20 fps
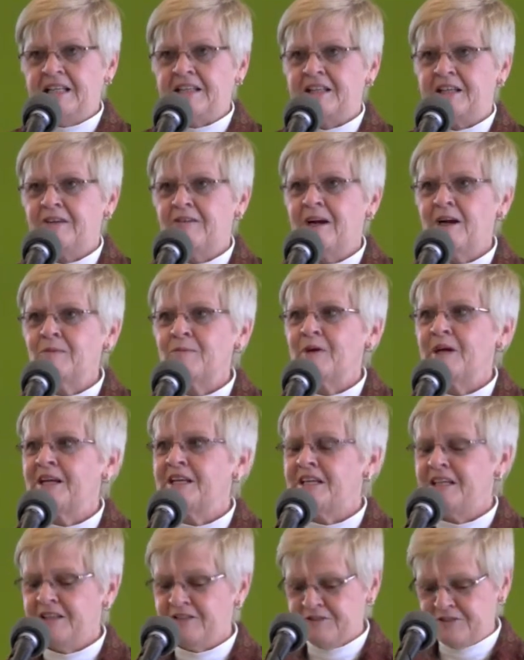The
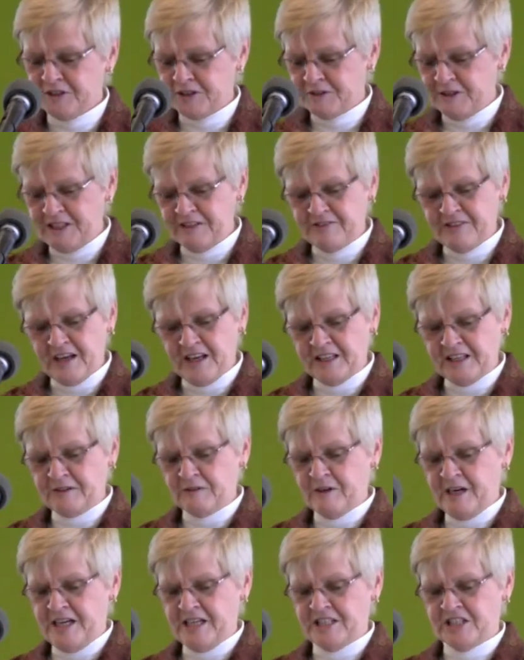groundbreaking for Green Valley
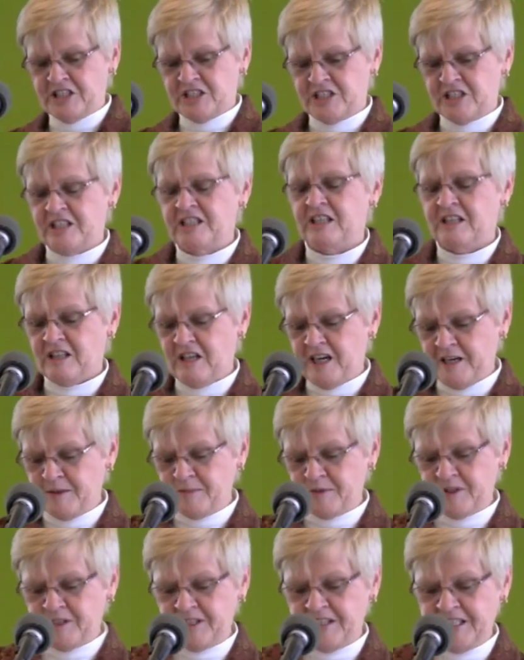Ranch
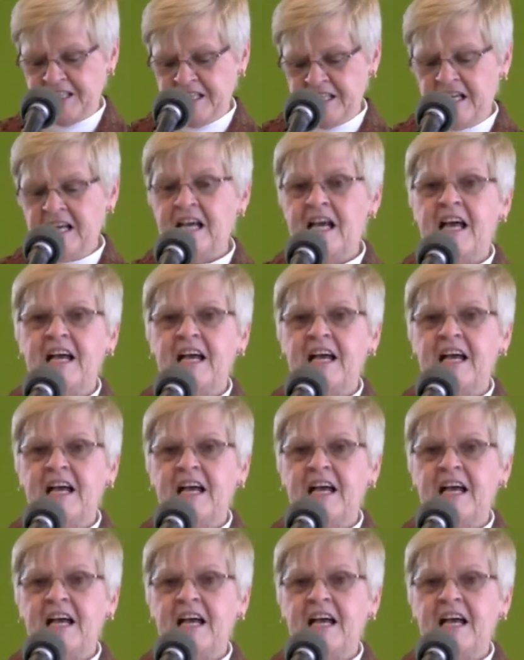Library